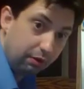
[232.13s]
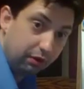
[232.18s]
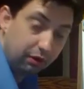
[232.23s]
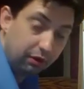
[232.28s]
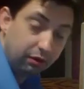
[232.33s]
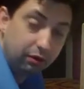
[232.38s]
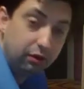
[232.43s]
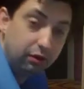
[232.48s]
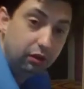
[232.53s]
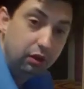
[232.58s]
we were
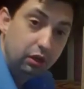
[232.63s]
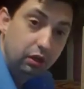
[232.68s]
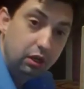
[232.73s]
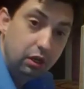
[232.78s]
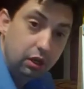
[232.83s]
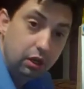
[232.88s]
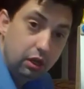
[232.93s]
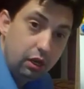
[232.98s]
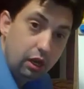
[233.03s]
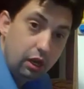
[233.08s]
going to
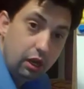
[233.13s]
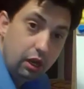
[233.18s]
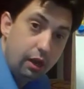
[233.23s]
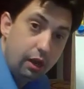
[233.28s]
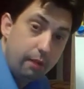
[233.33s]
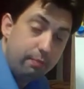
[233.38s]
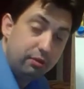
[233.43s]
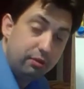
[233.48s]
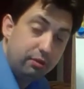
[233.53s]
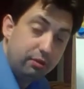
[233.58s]

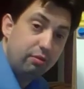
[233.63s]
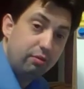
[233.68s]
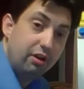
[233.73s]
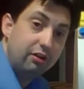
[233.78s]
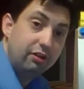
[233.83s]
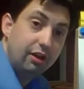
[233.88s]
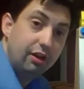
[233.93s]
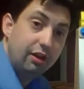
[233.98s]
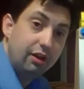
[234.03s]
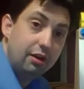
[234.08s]
put the
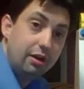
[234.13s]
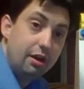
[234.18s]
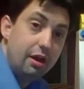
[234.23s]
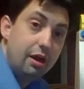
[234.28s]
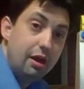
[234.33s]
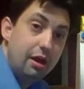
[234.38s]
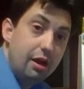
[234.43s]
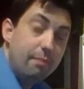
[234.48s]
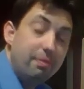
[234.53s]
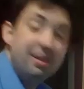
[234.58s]
price at.
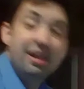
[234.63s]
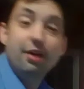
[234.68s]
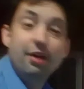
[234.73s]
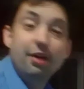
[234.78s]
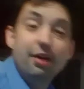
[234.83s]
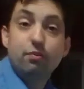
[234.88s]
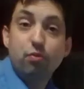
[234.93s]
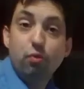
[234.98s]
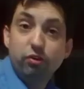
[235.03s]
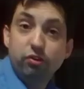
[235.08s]
But
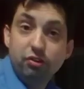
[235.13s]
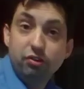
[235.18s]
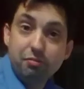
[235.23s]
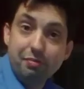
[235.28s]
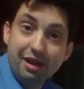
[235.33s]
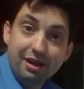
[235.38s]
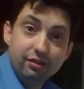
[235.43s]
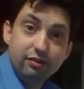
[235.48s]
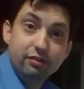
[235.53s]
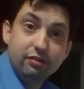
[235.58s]
now, of course,
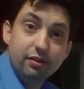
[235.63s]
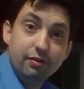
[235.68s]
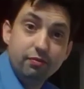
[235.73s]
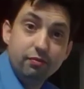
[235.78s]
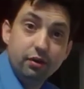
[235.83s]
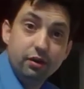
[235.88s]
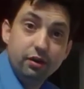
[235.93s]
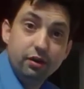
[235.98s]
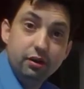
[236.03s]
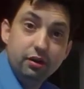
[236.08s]
demand is
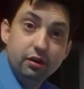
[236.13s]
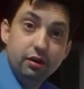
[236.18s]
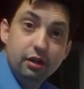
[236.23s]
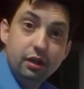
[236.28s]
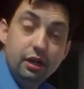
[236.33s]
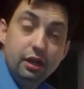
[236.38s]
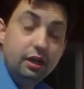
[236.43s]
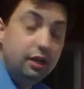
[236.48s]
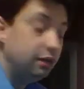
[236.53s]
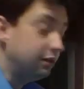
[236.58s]
different.
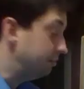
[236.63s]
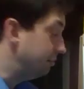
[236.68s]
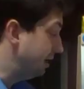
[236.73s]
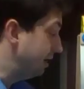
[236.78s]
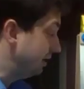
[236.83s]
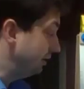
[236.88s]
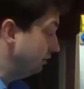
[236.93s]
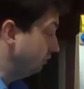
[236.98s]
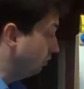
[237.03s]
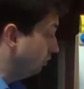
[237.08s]

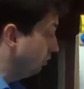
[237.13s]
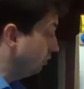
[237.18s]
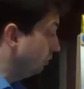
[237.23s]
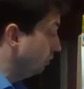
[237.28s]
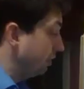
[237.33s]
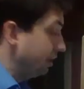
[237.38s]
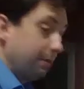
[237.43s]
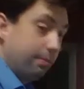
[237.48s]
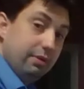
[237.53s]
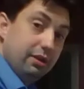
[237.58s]
Demand is all
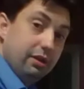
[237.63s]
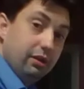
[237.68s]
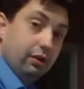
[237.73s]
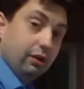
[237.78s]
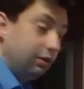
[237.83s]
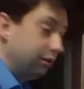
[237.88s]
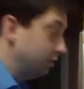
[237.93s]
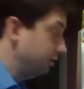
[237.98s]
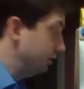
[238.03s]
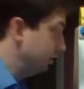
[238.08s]
the way up
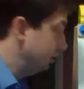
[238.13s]
here.